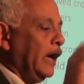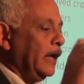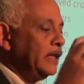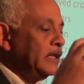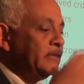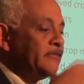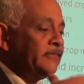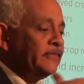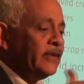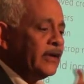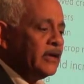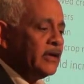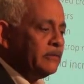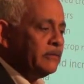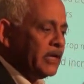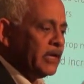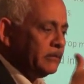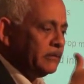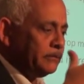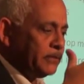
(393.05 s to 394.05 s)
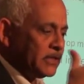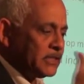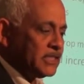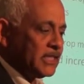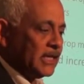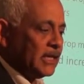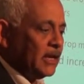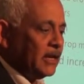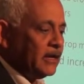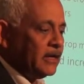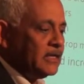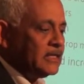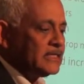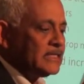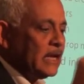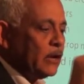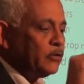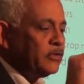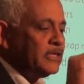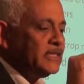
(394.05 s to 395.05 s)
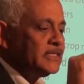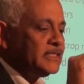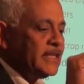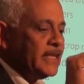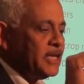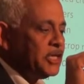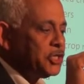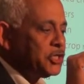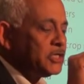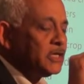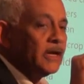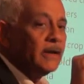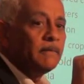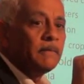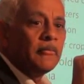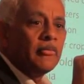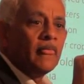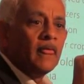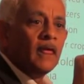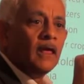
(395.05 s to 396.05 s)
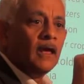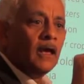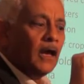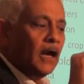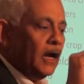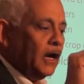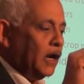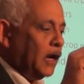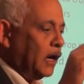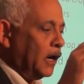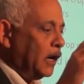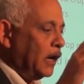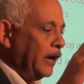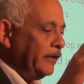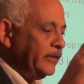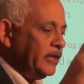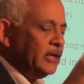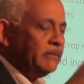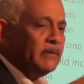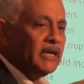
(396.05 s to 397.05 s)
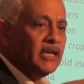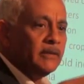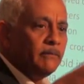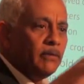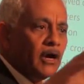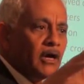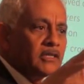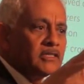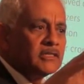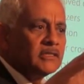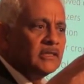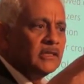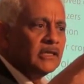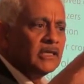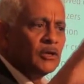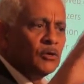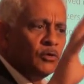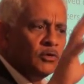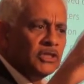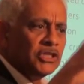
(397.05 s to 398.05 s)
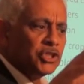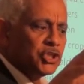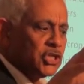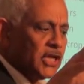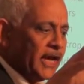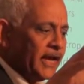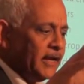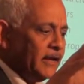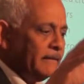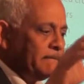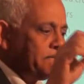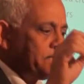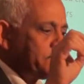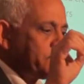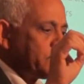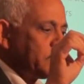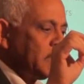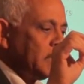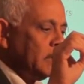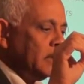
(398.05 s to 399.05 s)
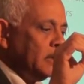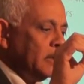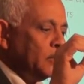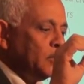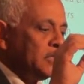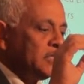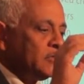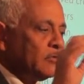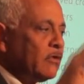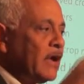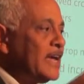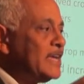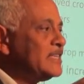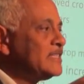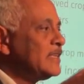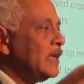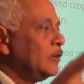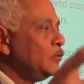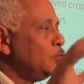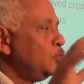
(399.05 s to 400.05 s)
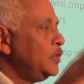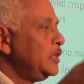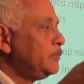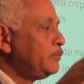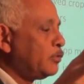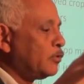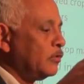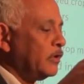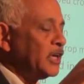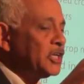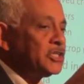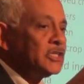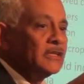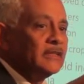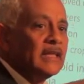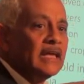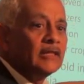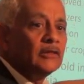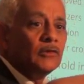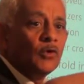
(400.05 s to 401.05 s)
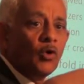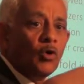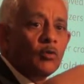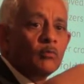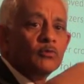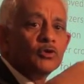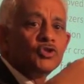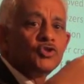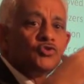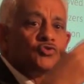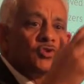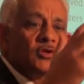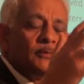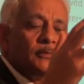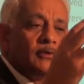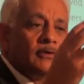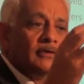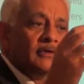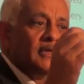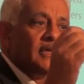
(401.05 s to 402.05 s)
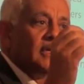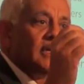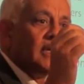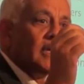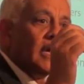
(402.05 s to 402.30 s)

And in, in, in particular in Southeast Asia uh, and in many parts, including China, there was rice and wheat production that almost tripled.